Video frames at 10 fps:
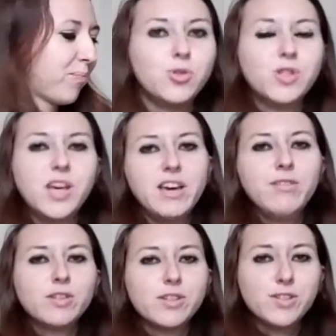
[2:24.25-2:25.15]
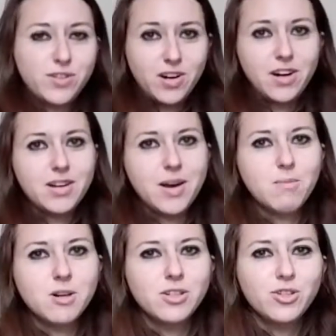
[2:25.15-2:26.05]
Today, for the start, I
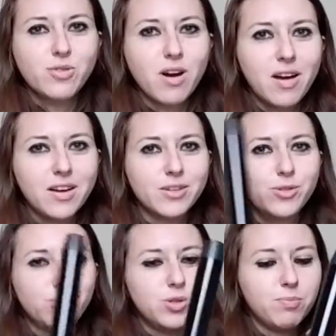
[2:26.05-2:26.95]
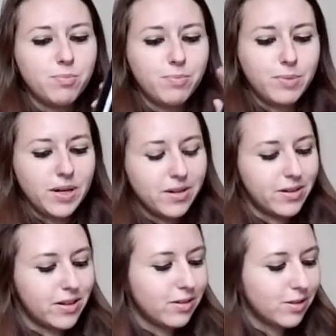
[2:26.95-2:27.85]
want to try and do the big
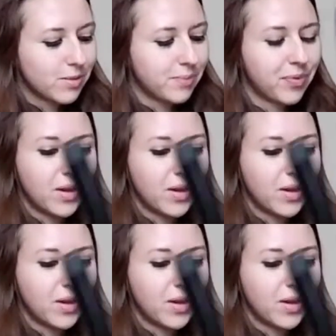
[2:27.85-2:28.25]
curls,